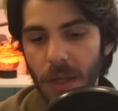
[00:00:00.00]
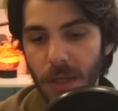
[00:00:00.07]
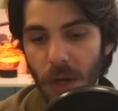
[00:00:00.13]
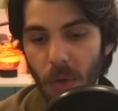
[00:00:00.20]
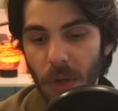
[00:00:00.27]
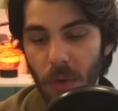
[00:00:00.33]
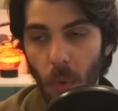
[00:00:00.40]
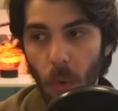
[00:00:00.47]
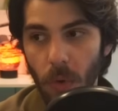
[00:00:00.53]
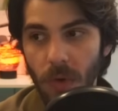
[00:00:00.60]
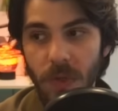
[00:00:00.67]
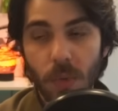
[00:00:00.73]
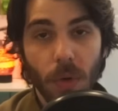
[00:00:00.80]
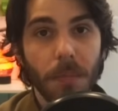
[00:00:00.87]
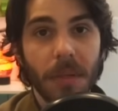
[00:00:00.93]
you know, in order
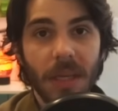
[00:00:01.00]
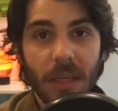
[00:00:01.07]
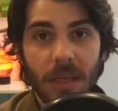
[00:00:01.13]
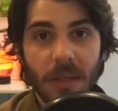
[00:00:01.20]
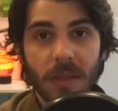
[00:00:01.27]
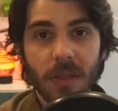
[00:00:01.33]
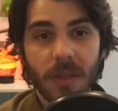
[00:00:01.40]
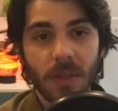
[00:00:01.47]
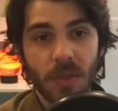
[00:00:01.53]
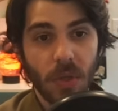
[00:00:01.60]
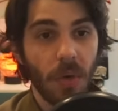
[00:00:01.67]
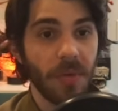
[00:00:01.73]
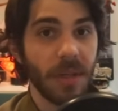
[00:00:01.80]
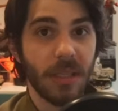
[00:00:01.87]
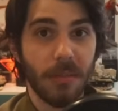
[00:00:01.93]
to appease
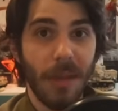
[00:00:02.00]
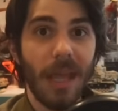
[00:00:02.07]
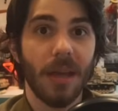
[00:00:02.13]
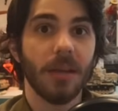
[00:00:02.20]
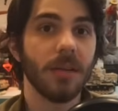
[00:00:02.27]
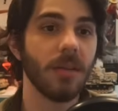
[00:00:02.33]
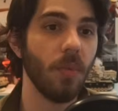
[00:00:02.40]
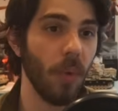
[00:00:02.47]
Soviet demand,